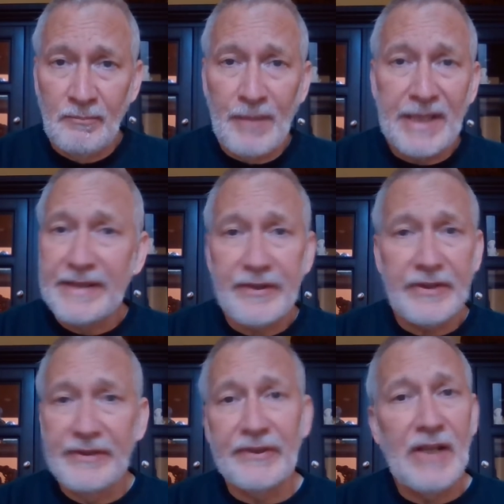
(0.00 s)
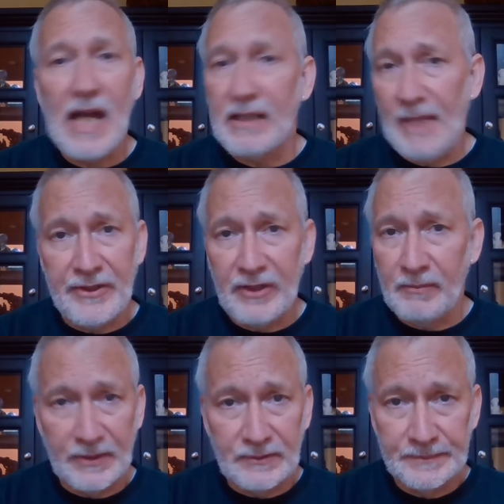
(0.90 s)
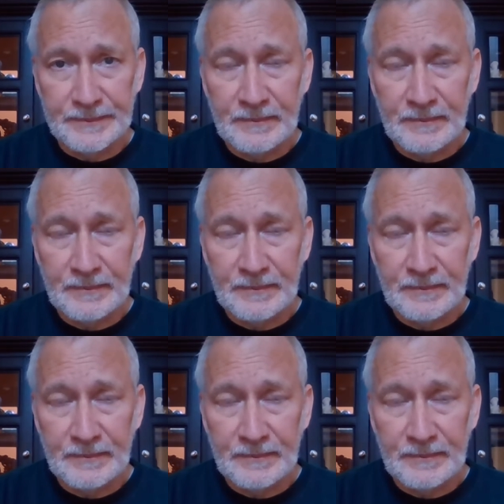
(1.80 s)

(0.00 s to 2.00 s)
Meditation is not a magic pill.